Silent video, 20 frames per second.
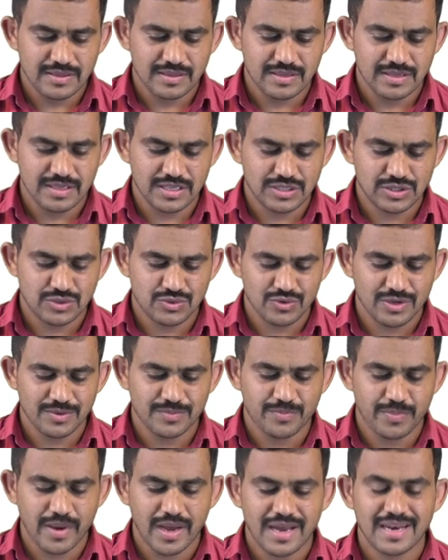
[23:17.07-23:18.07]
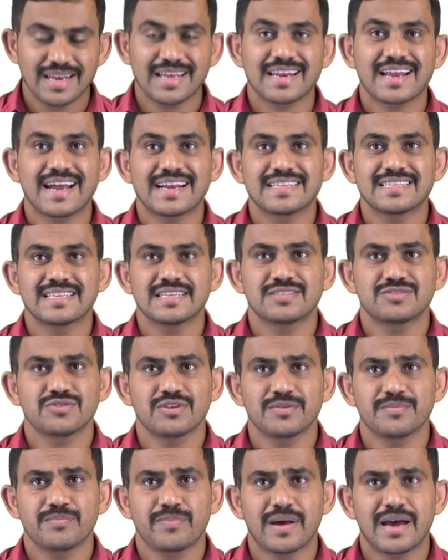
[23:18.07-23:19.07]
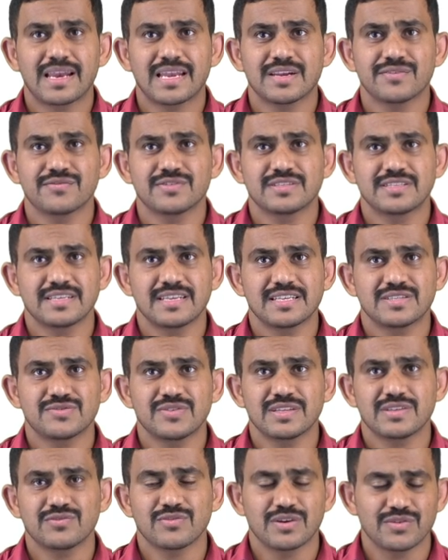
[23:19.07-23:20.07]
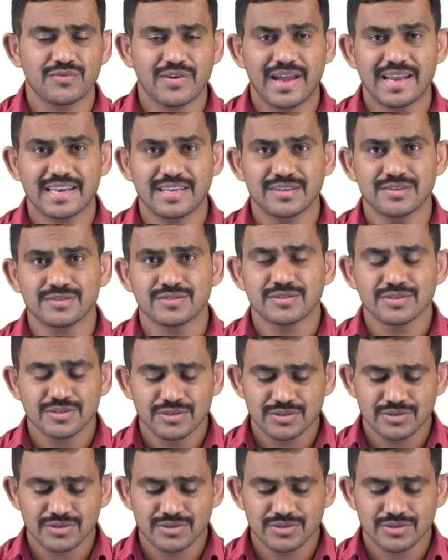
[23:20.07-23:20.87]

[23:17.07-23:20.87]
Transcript: these two in parallel and these two in parallel series with one value.